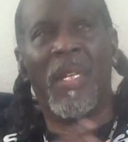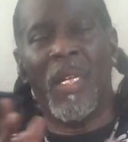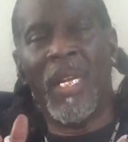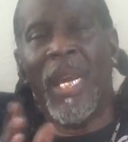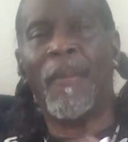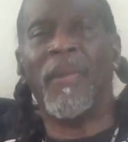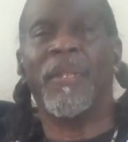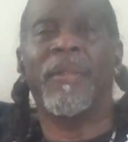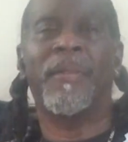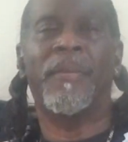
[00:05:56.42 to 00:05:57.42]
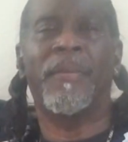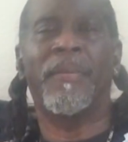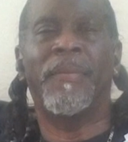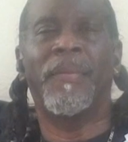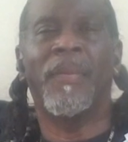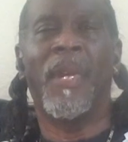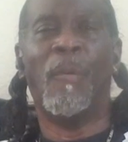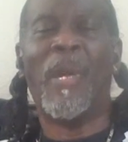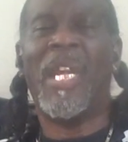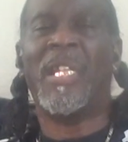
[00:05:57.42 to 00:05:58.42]
A gambler, a
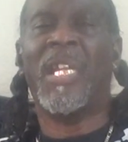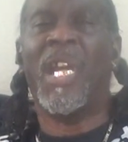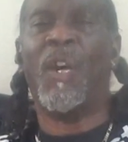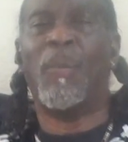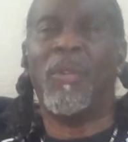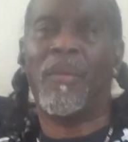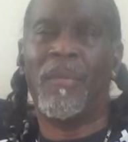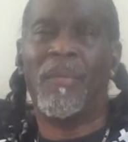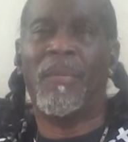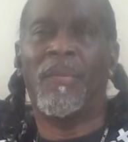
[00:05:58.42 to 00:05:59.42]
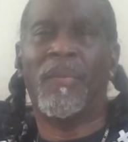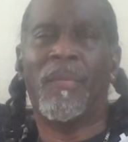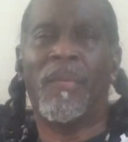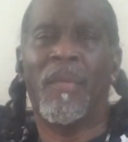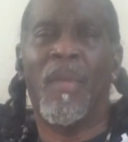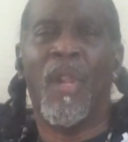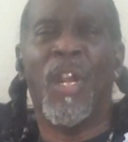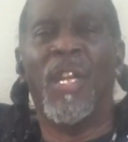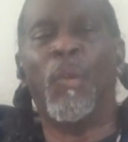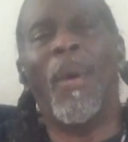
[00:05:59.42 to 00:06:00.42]
man that gambles,
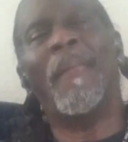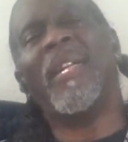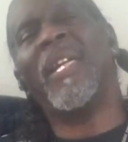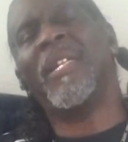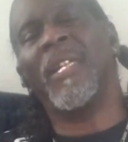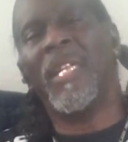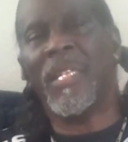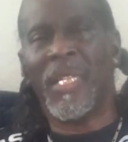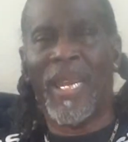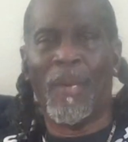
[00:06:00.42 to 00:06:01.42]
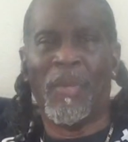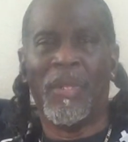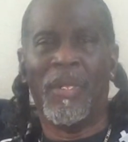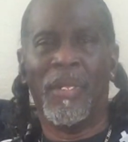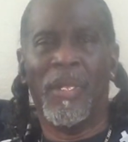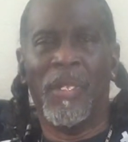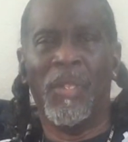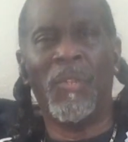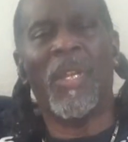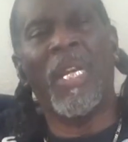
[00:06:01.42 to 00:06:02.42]
and a woman that's against gambling.
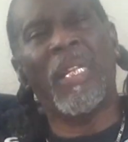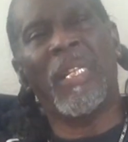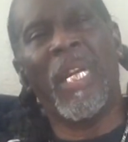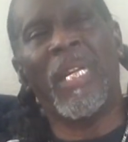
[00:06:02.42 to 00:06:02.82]
Do you think that they